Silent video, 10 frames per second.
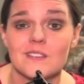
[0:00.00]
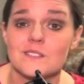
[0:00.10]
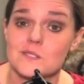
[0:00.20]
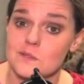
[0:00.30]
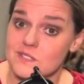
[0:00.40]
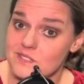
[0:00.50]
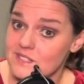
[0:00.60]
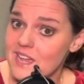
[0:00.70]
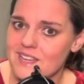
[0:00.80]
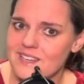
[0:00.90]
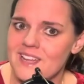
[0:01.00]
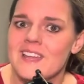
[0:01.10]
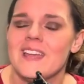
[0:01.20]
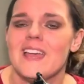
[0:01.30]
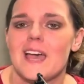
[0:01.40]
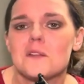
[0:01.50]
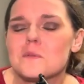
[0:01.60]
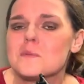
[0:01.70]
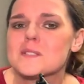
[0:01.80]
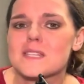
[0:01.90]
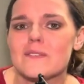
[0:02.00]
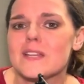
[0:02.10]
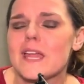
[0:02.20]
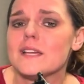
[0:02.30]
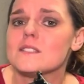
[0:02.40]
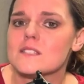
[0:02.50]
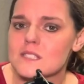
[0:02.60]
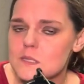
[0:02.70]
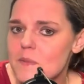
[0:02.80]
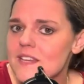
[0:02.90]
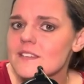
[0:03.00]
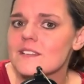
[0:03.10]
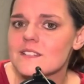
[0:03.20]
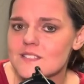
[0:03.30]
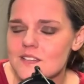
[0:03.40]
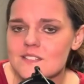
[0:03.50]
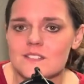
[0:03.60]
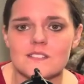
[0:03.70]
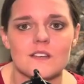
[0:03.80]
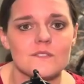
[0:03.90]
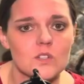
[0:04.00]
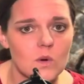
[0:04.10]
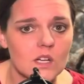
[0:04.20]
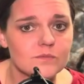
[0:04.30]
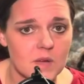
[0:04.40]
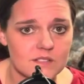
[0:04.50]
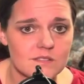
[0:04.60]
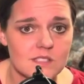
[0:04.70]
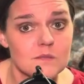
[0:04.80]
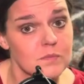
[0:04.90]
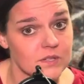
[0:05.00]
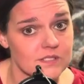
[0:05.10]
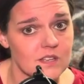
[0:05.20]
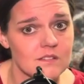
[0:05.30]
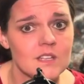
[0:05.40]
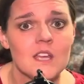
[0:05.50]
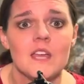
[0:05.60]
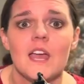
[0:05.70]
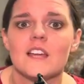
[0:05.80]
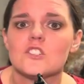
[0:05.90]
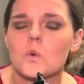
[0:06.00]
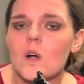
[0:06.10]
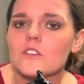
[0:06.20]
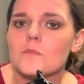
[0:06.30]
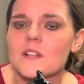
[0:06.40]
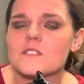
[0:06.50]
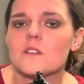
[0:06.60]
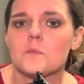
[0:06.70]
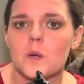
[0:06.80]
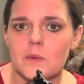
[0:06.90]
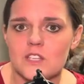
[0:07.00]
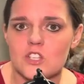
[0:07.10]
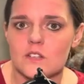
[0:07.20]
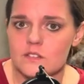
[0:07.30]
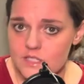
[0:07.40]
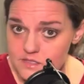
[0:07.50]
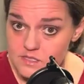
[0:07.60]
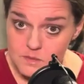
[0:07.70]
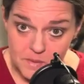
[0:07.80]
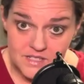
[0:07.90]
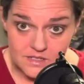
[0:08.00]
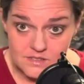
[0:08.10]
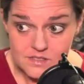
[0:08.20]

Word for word: So instead, Edwin was given a suspended sentence of twelve months in prison and twelve months of probation. That's suspended,